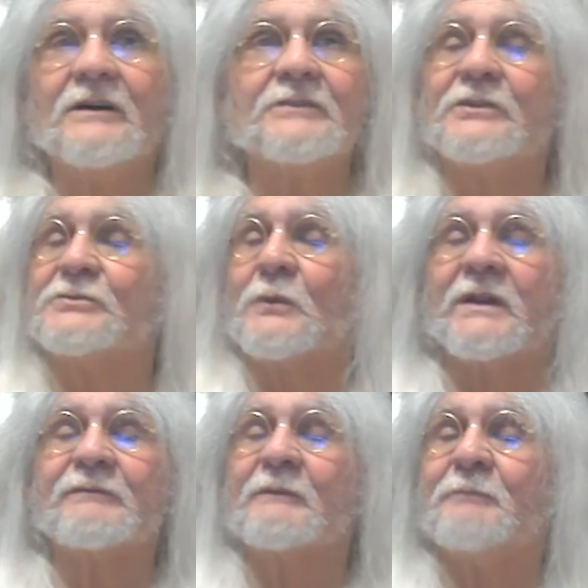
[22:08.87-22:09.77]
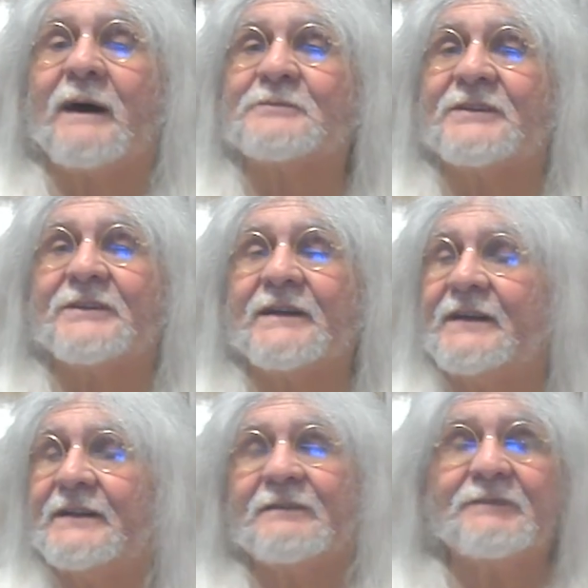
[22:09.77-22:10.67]
just whatever pops in the
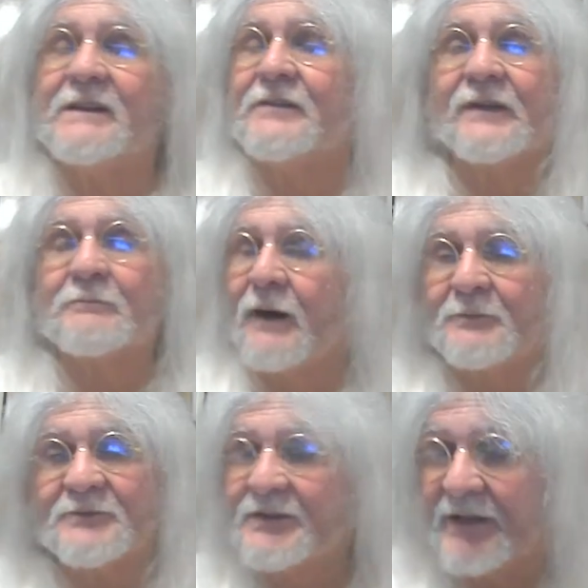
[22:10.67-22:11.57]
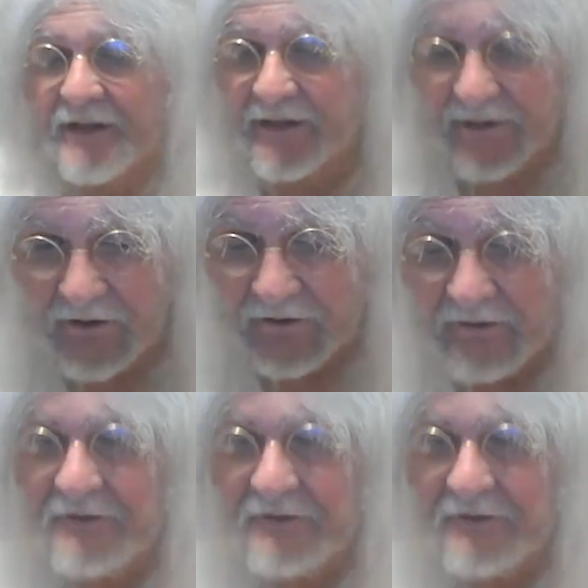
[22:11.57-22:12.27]
head, if anything pops in the head at all.